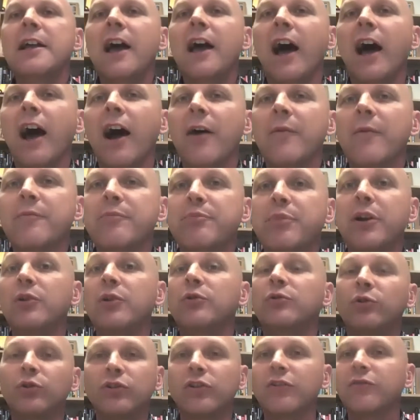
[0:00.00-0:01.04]
but he
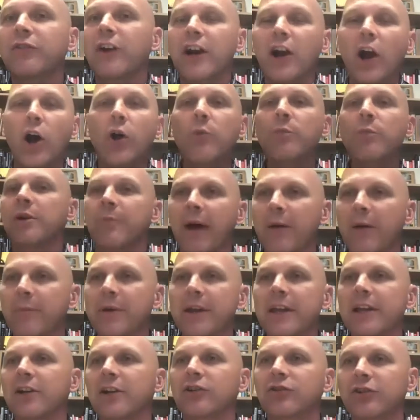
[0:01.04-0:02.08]
was also very open about
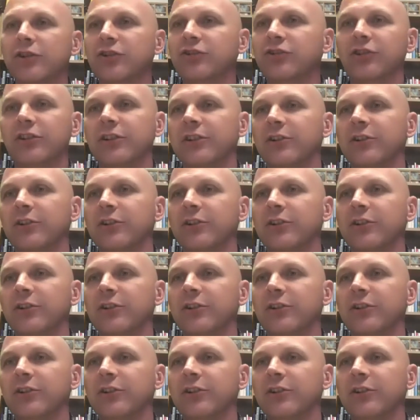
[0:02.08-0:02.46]
being a Christian.